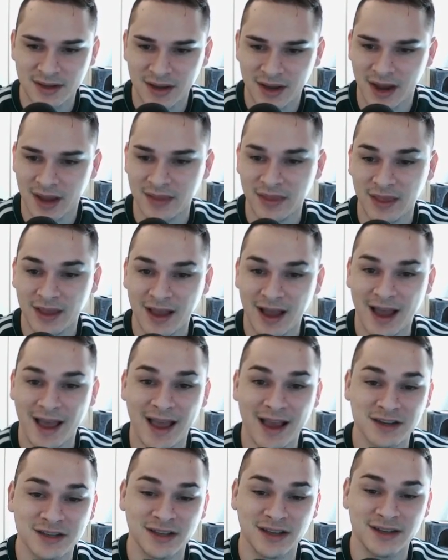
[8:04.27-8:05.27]
I think I
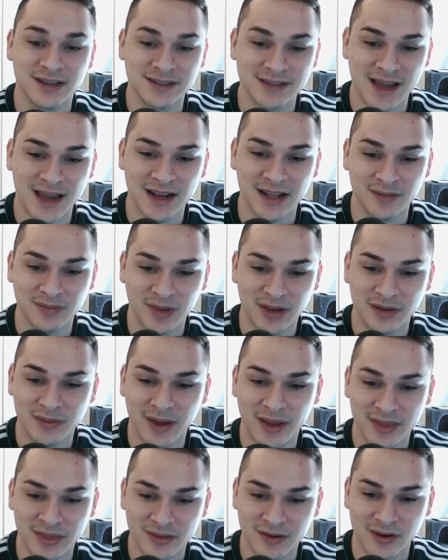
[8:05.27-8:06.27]
actually decided
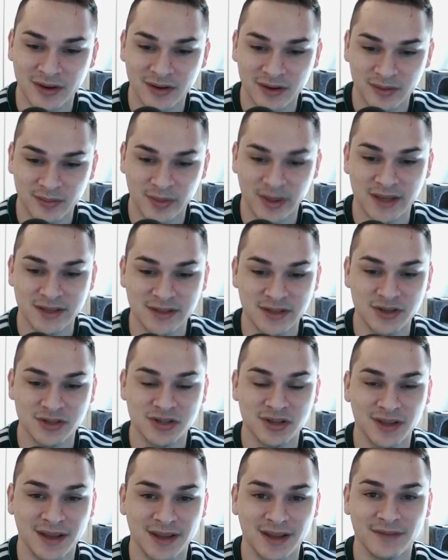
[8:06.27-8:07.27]
midway through, because
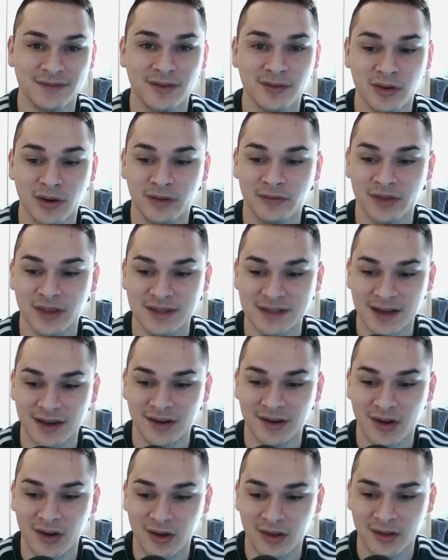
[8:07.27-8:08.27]
usually if I'm going for the Town
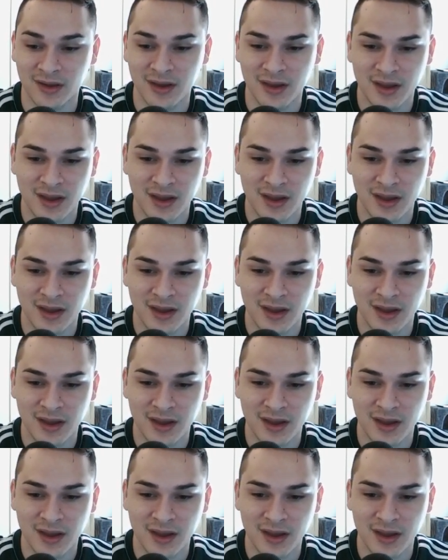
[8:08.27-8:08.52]
Hall,